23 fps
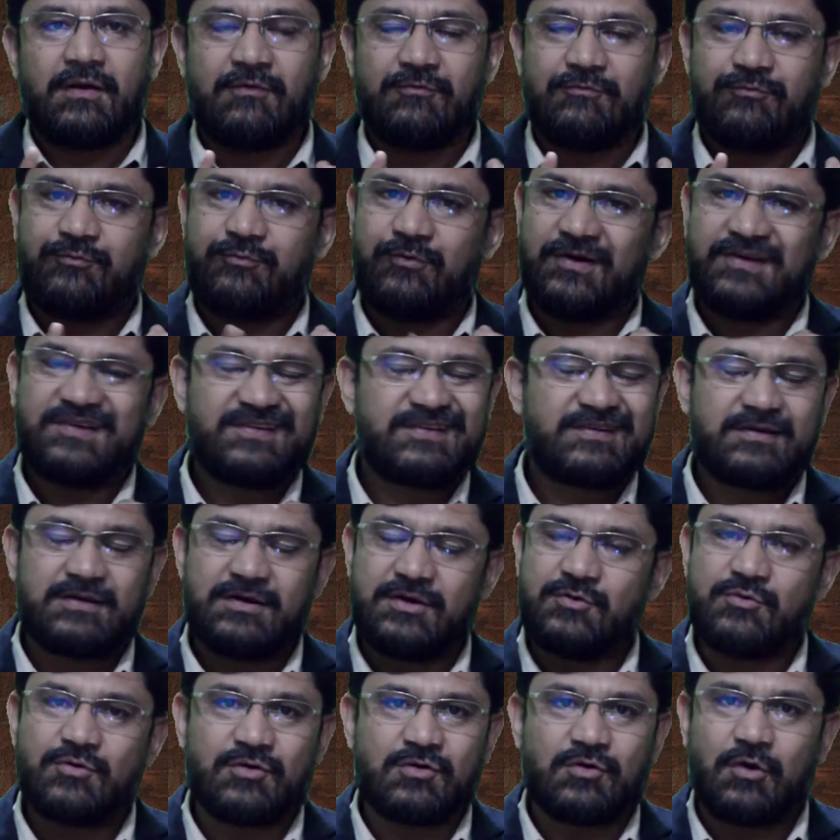first,
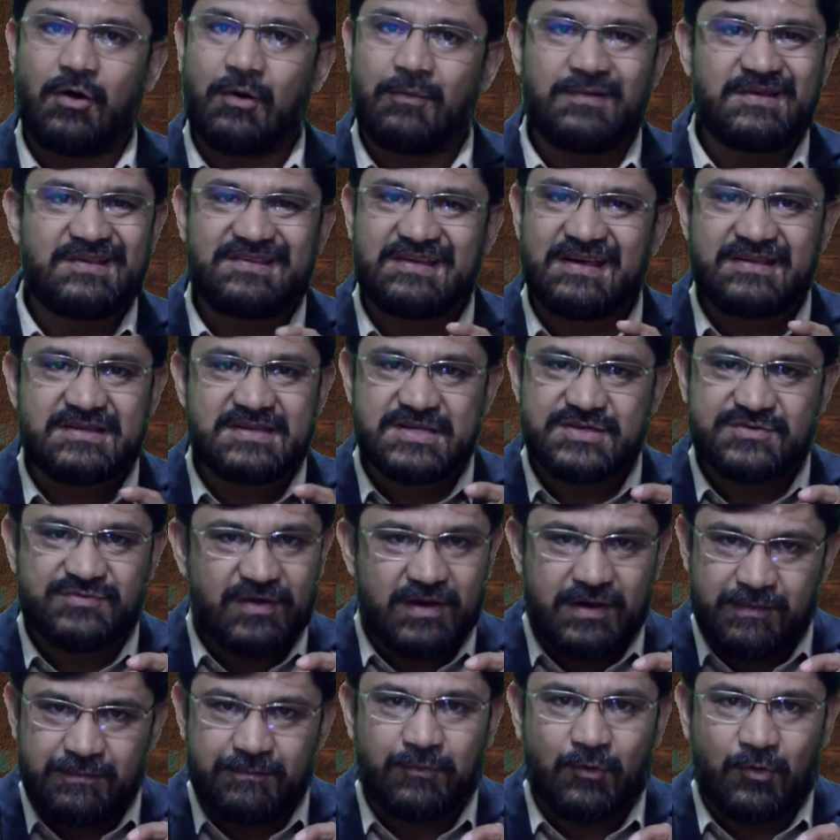your common sense is
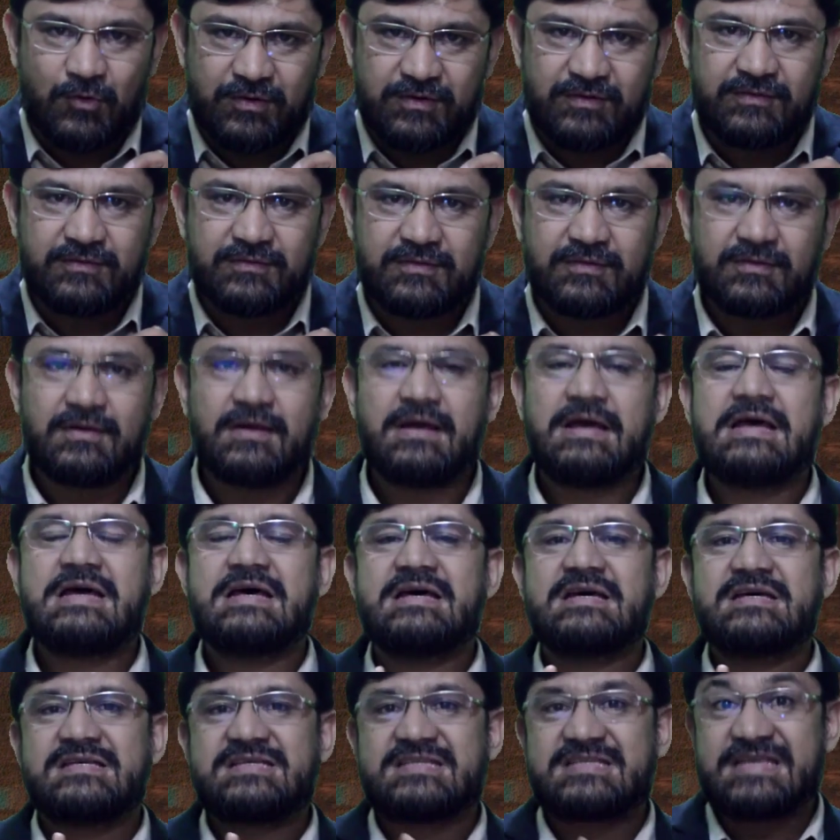very important.
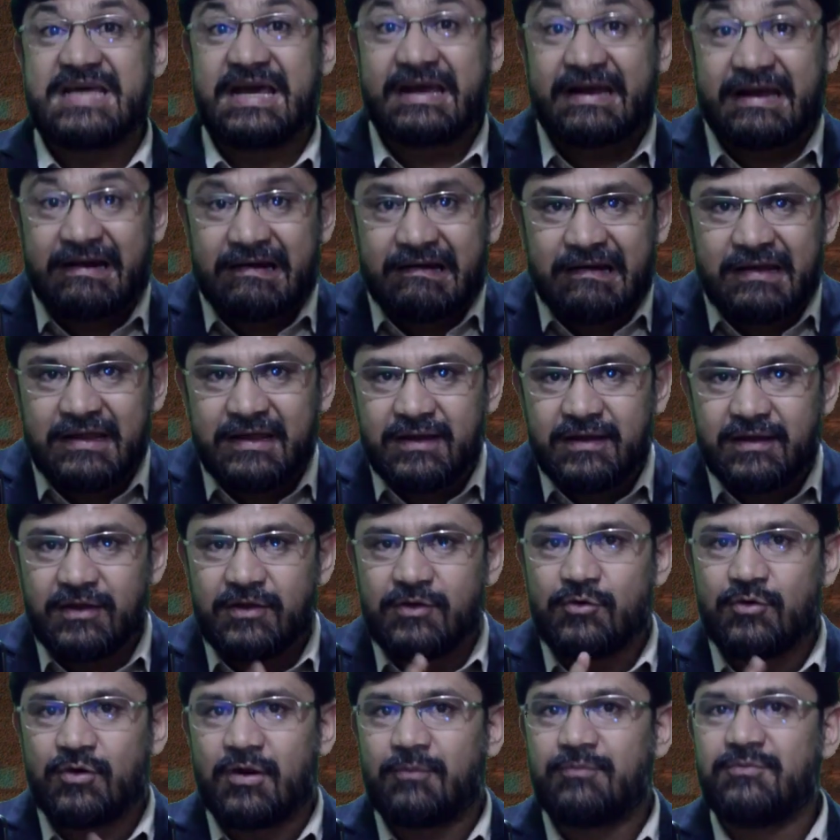Secondly,
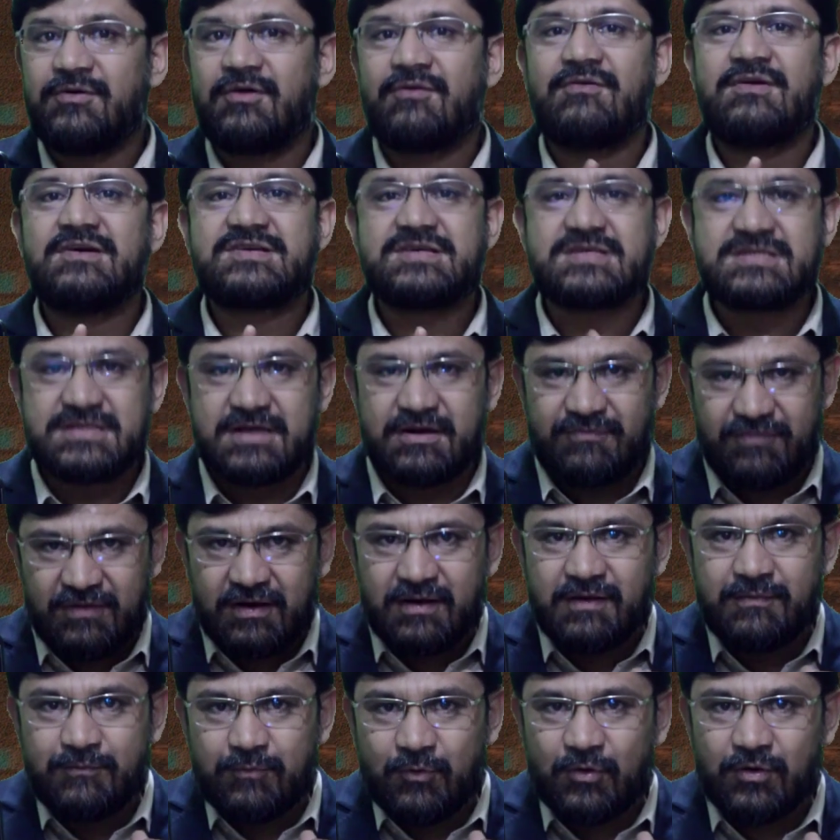your observations are very
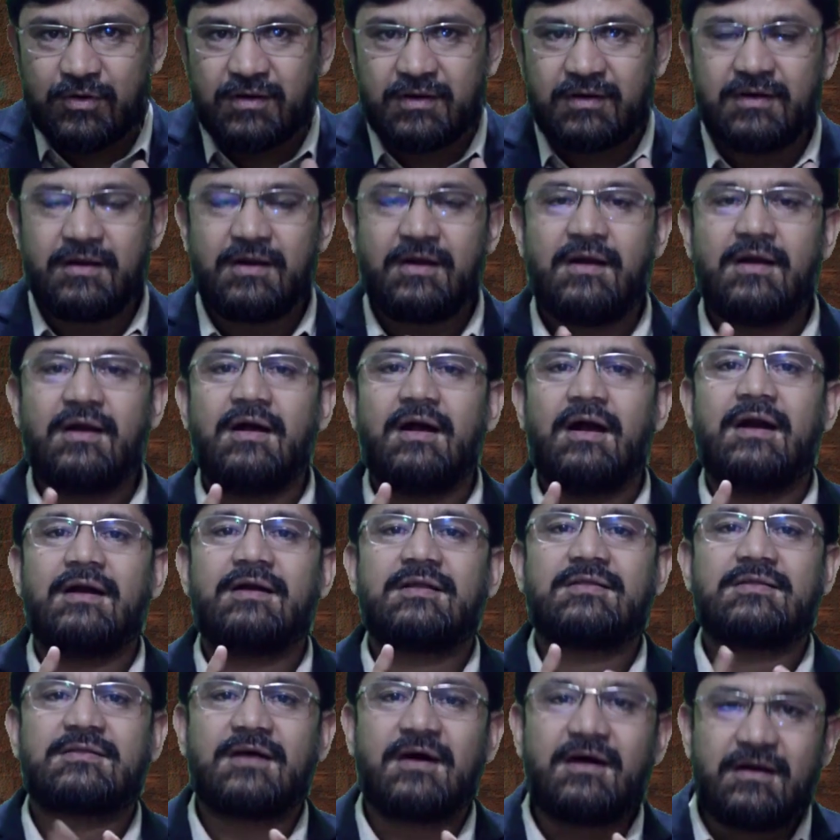important. And
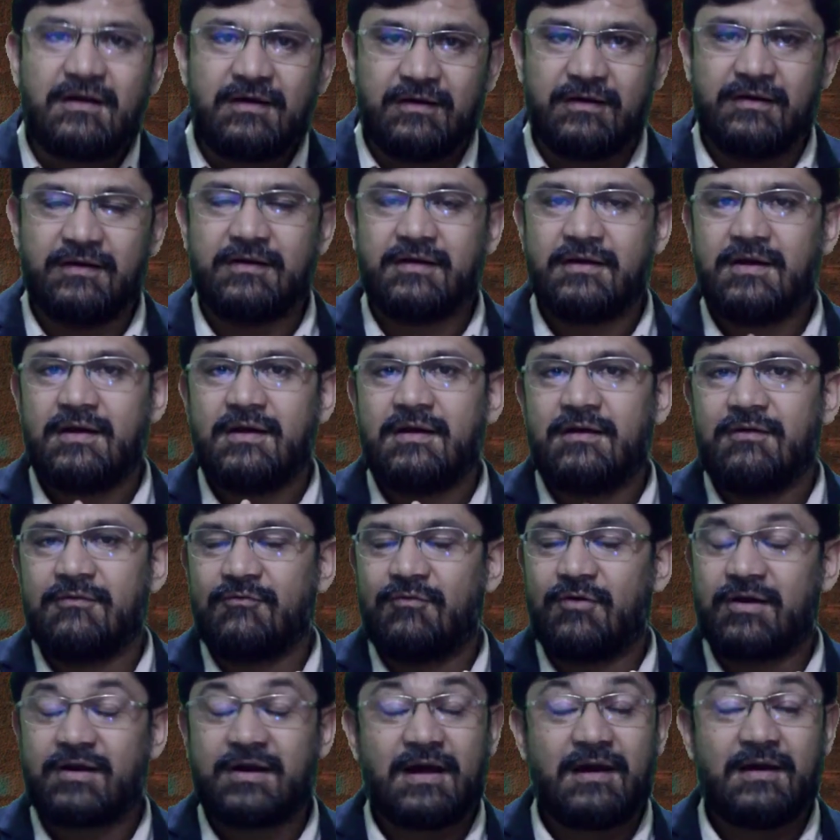third,
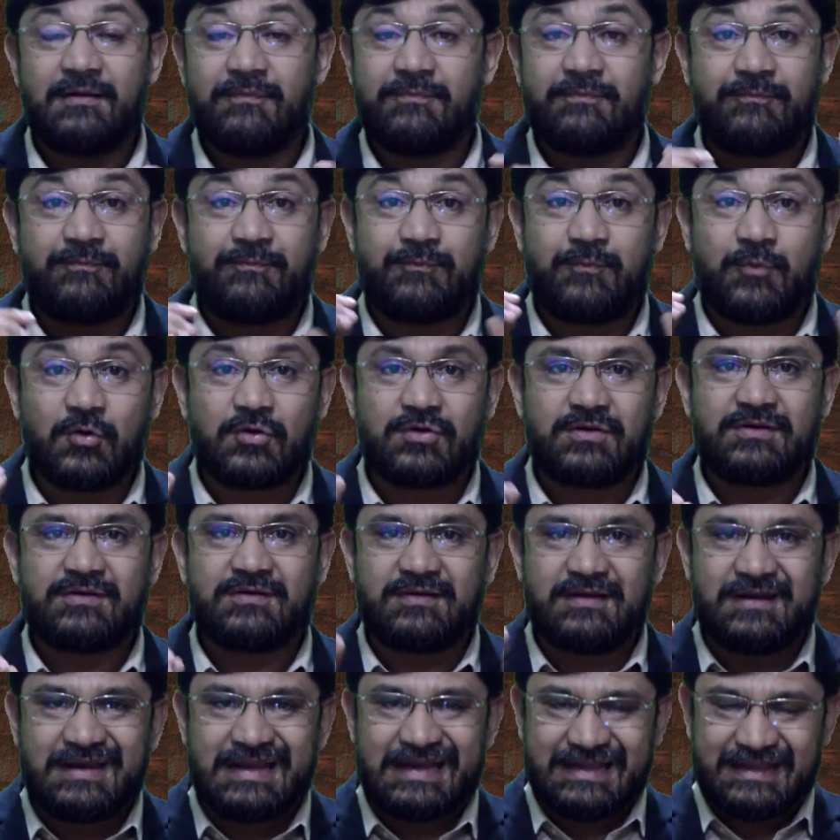what I put
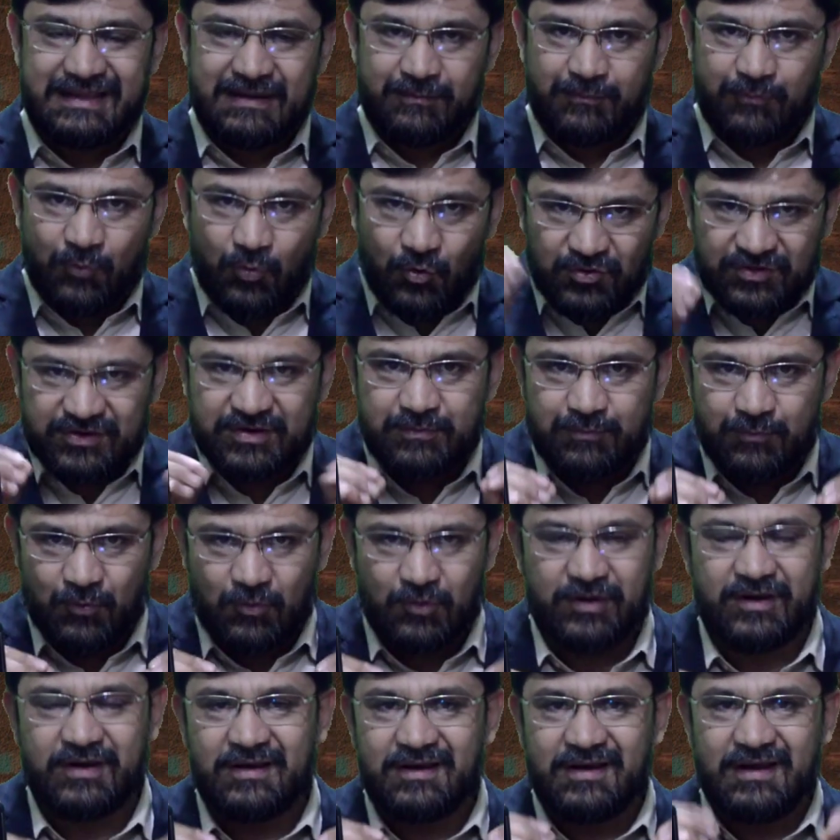the most
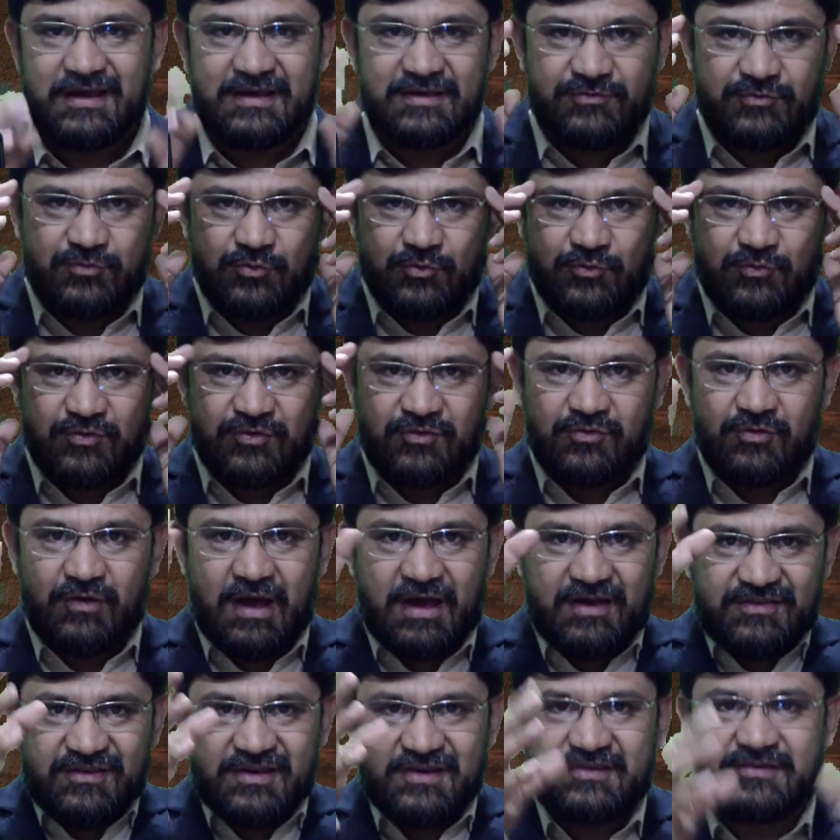important is your
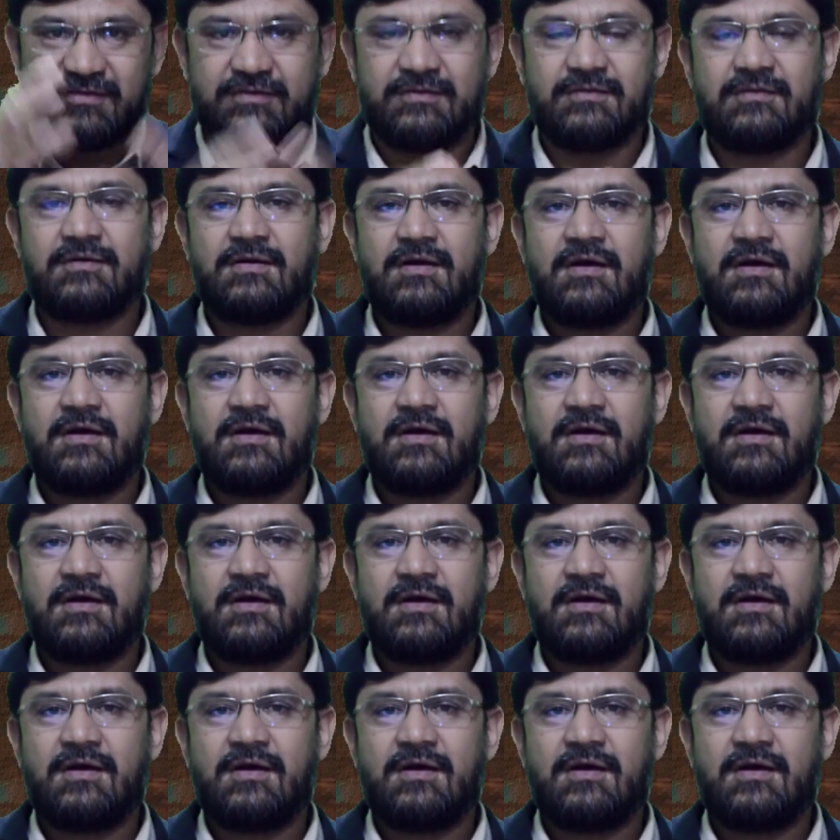visualization.